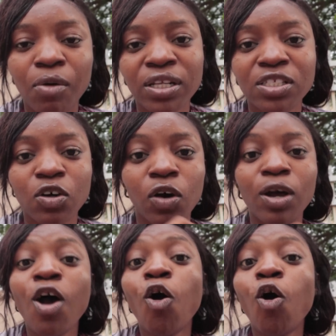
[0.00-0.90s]

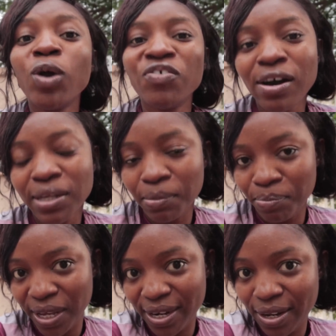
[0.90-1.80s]
Oh, we found a
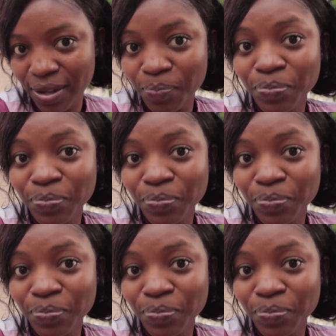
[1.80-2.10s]
bed.